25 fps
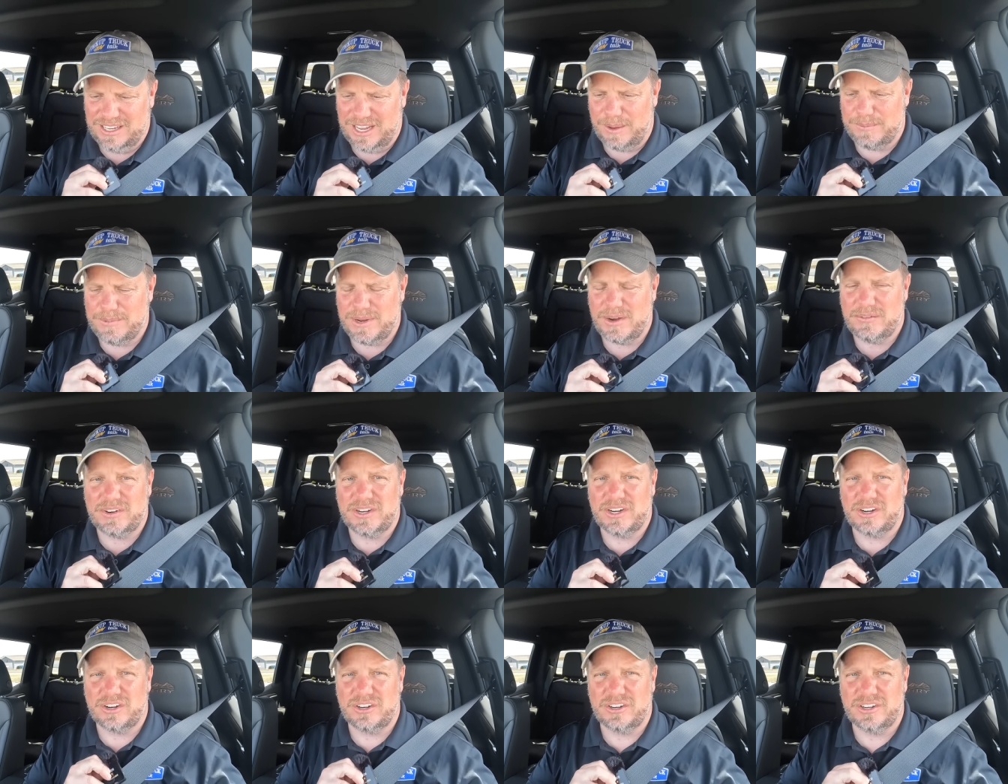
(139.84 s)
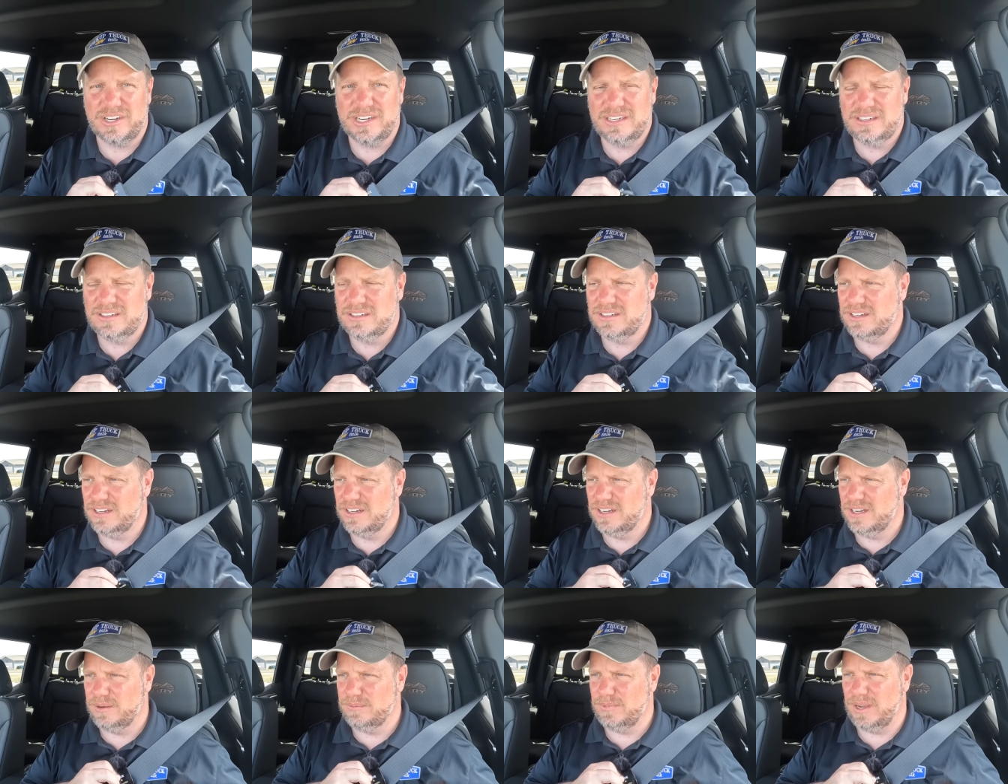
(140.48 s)
I'm never in a hurry.
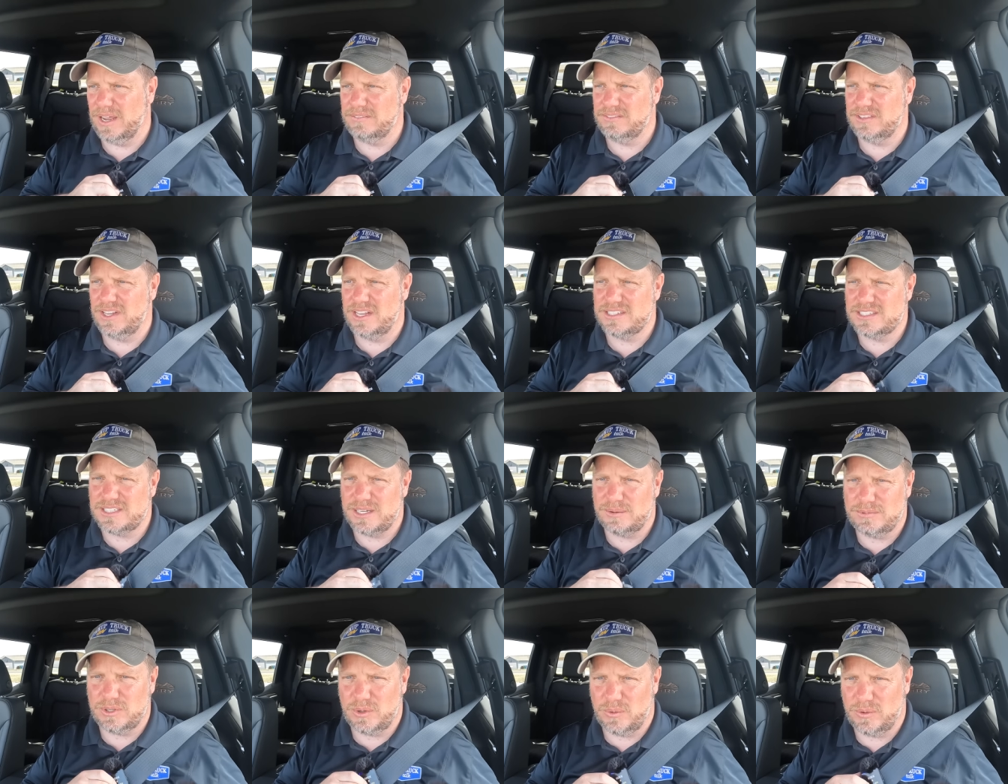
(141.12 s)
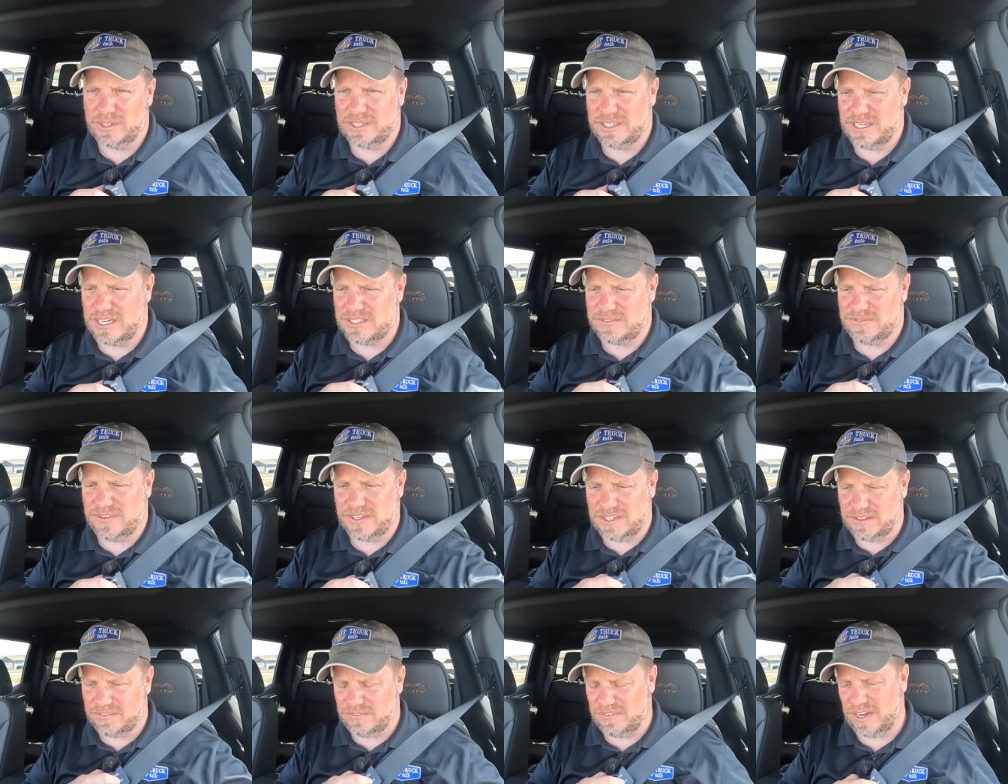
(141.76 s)
I've done some towing tests,
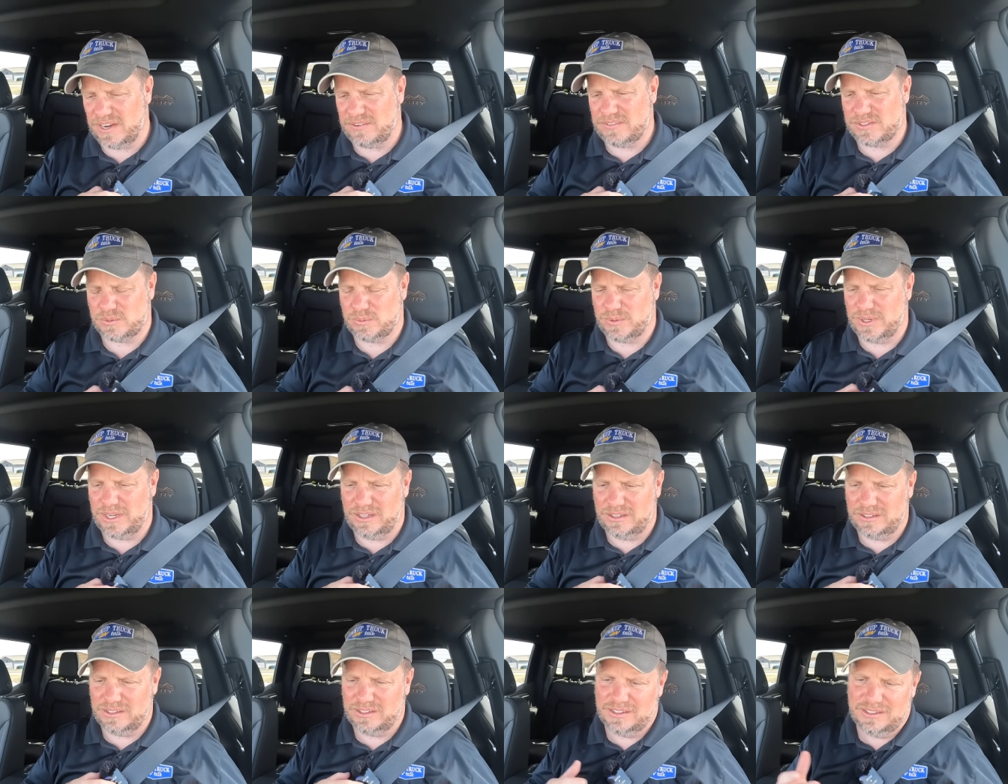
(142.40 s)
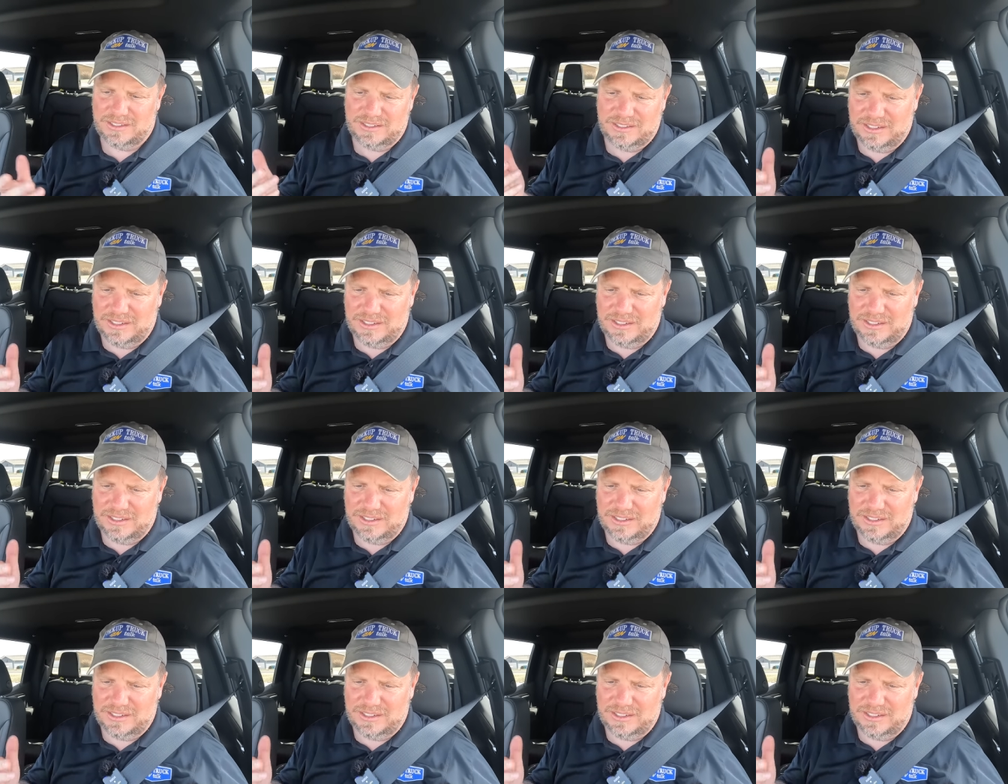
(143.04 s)
55 as well.